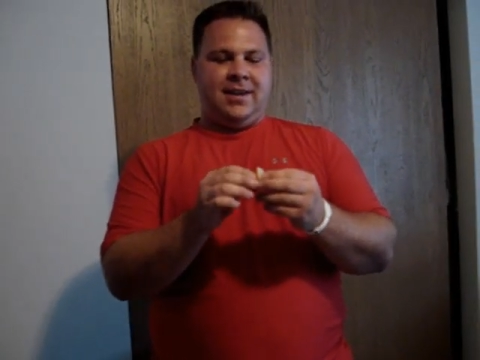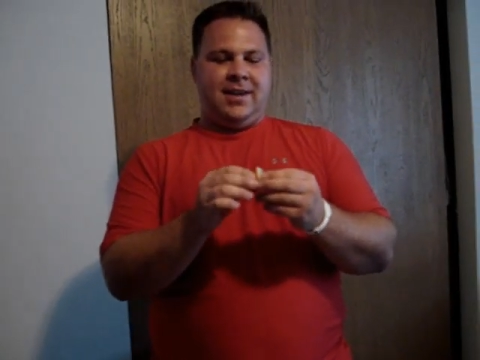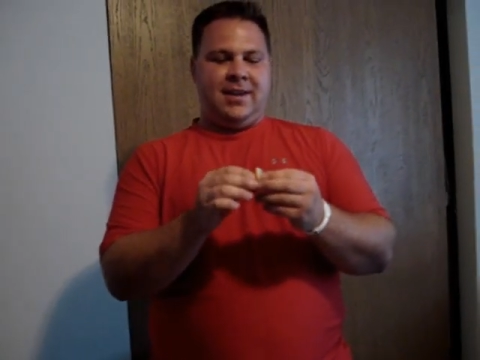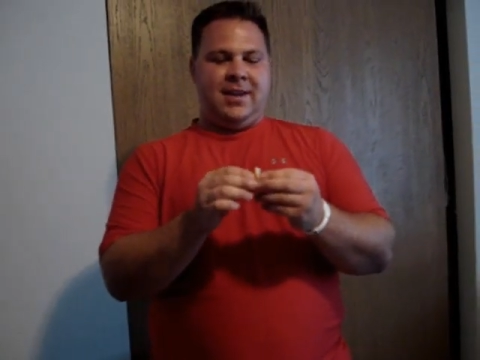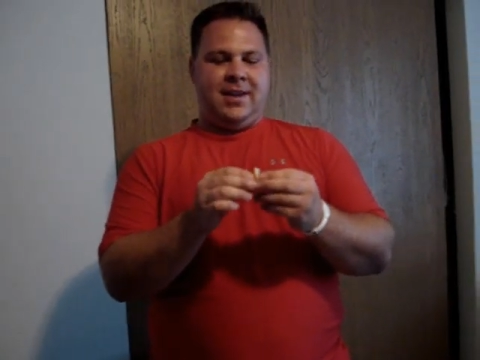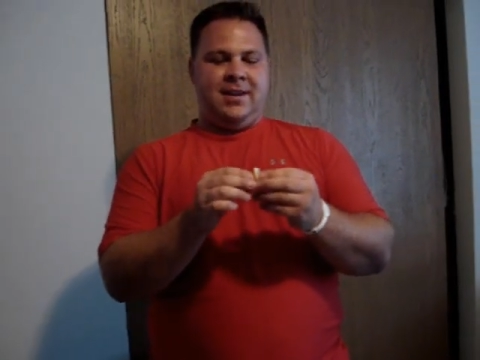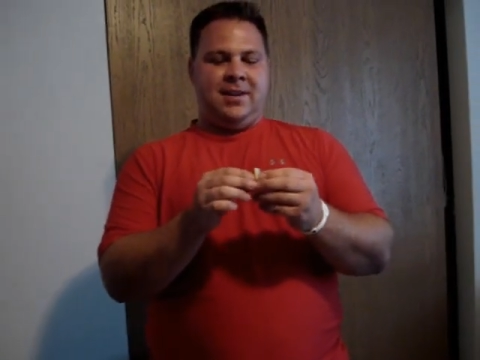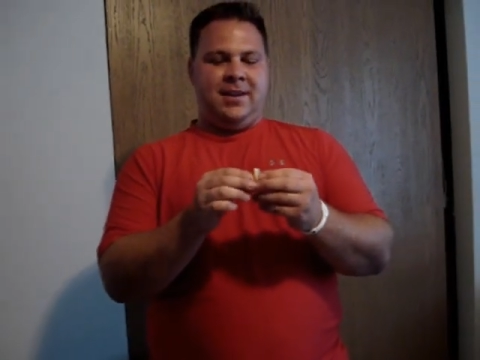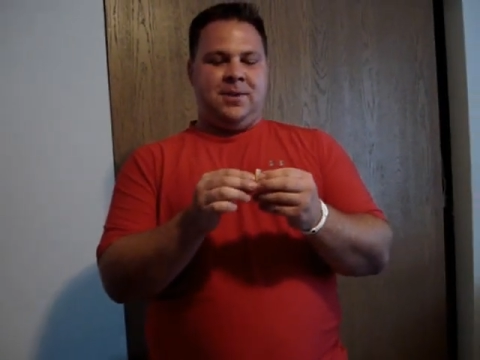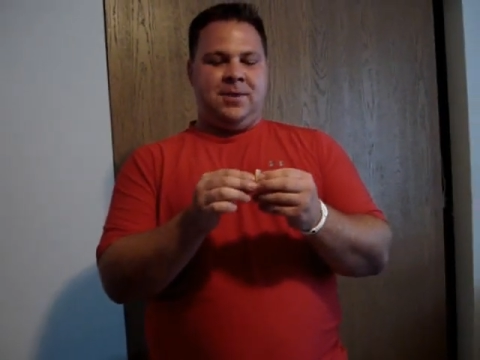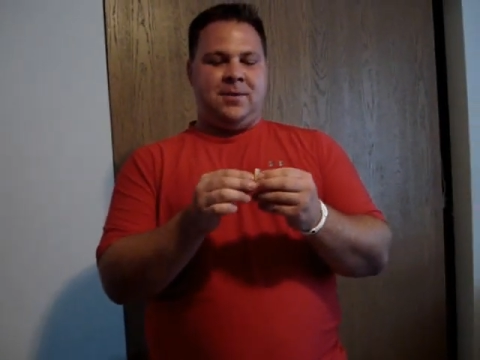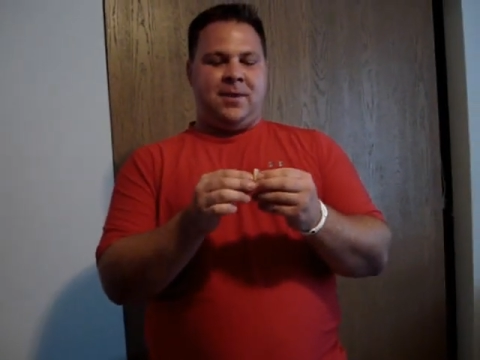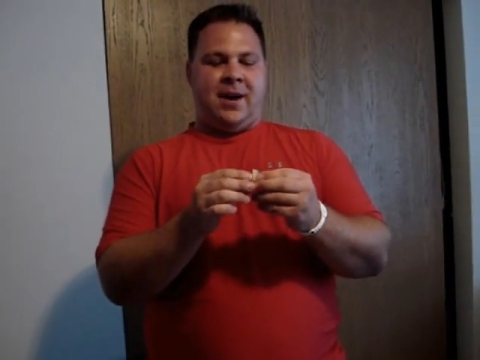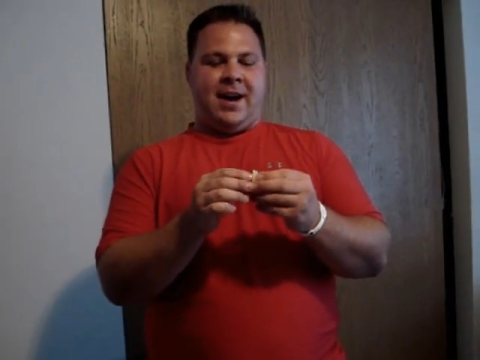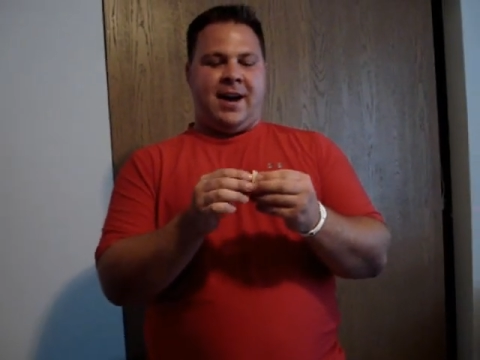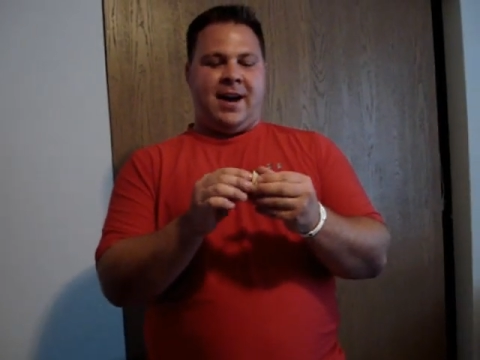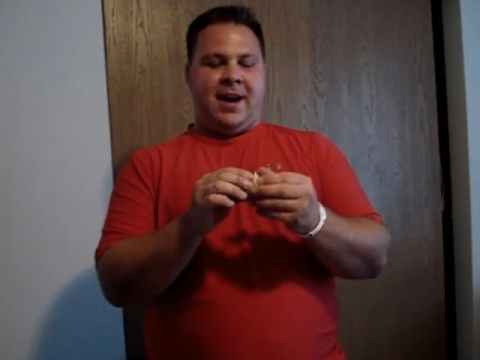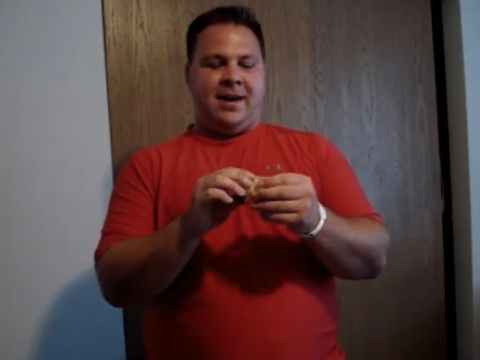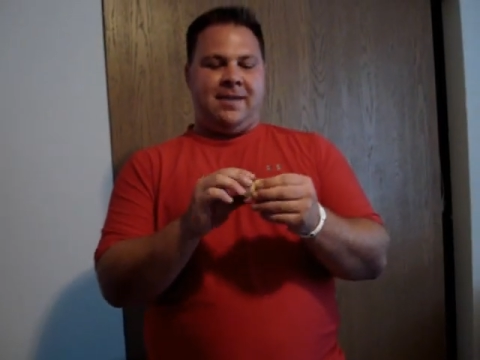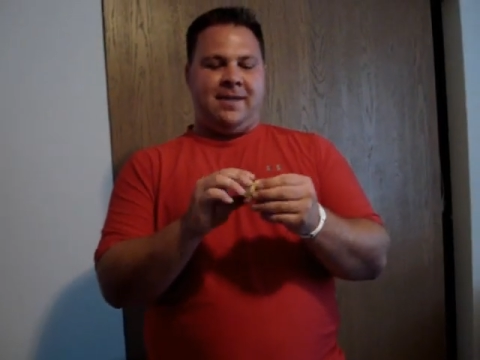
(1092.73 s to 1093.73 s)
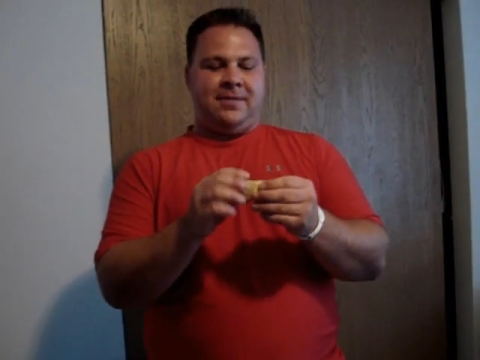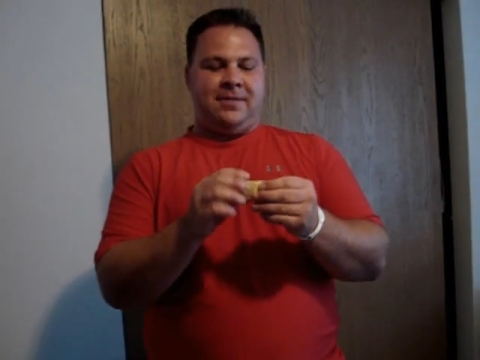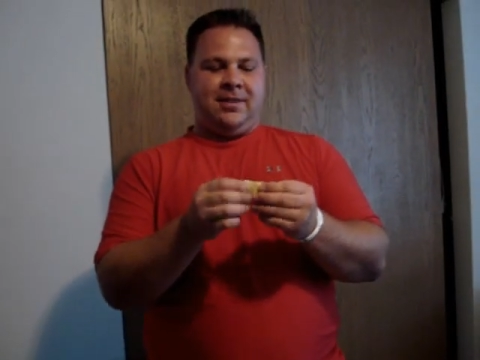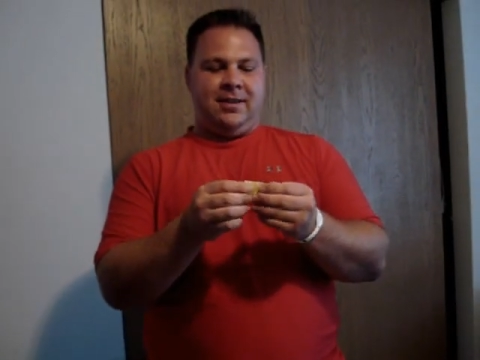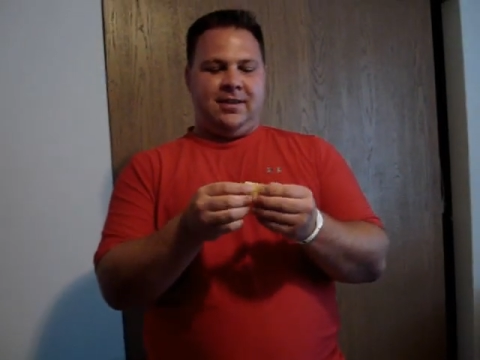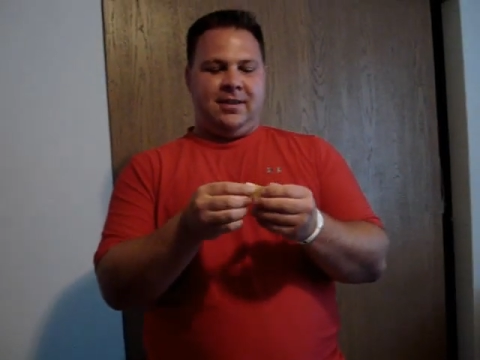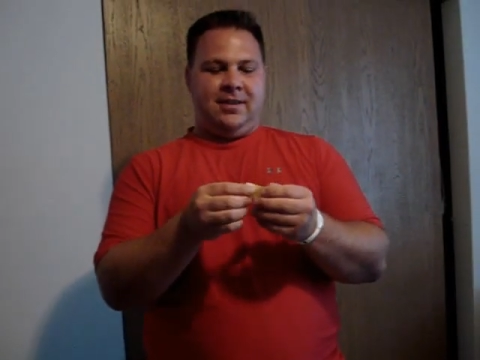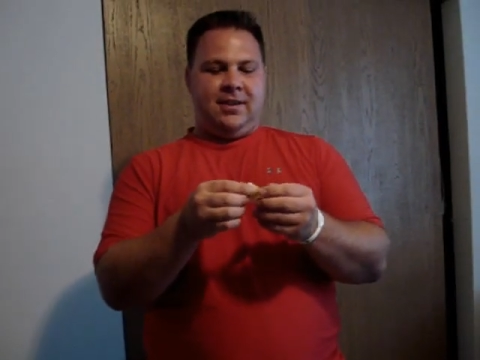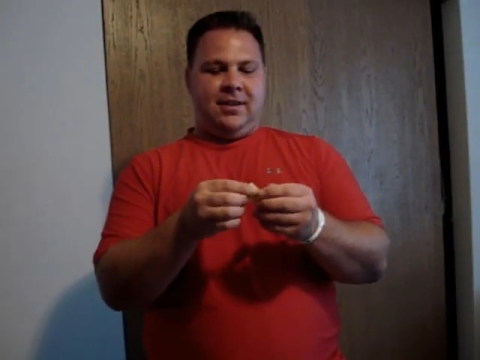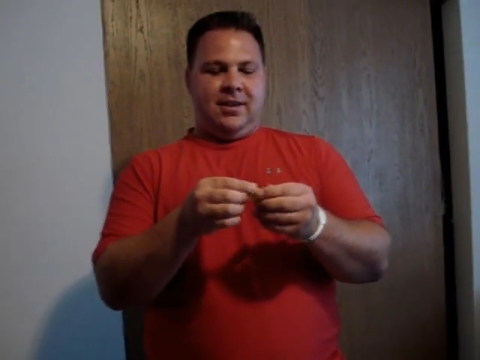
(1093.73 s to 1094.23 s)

in the draft